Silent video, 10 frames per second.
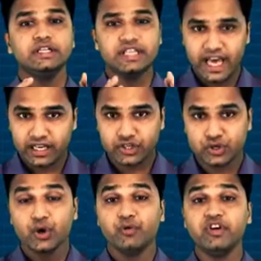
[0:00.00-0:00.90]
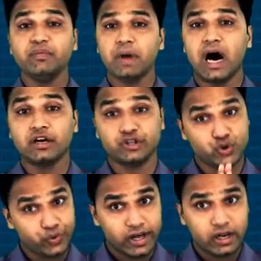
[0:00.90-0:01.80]
Next, we mark
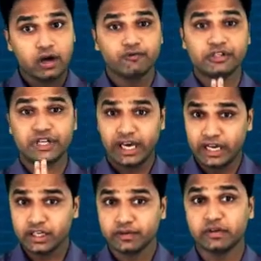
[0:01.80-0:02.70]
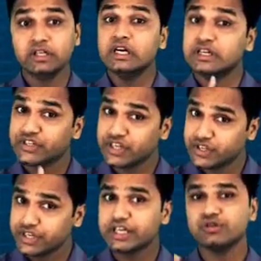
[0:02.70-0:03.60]
12 for the interval
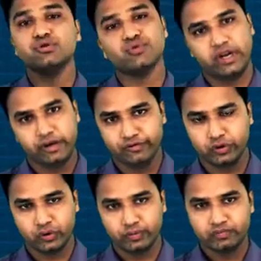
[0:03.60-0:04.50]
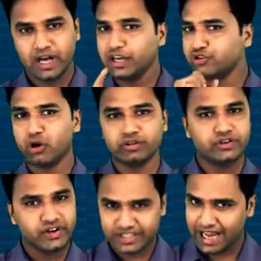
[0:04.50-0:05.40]
16 to 24 and draw
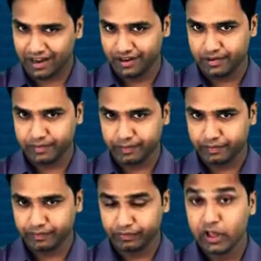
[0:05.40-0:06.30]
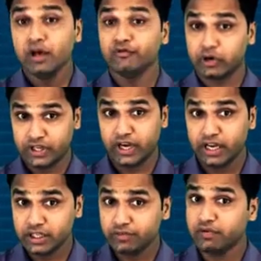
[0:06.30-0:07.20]
the rectangle. For the
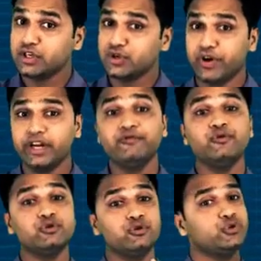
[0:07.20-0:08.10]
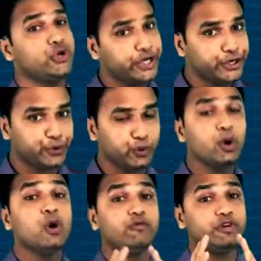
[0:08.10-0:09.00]
interval 24 to
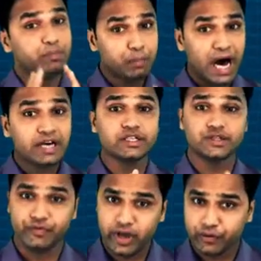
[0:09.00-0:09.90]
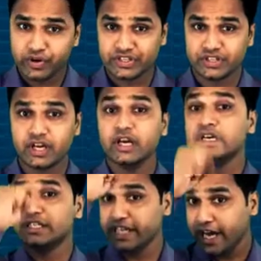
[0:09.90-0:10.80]
32, we mark its
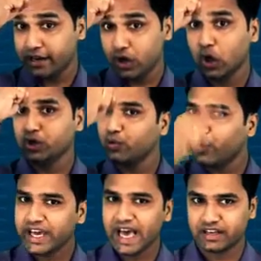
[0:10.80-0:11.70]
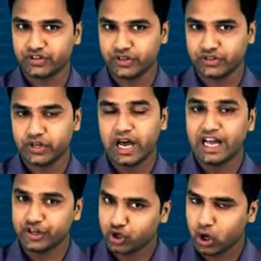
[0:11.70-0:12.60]
frequency 10 on the y-axis
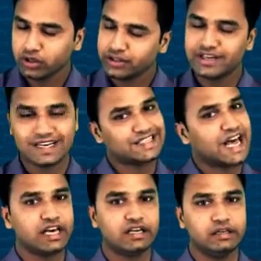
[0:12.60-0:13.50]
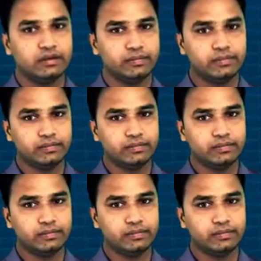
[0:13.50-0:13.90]
and draw the rectangle.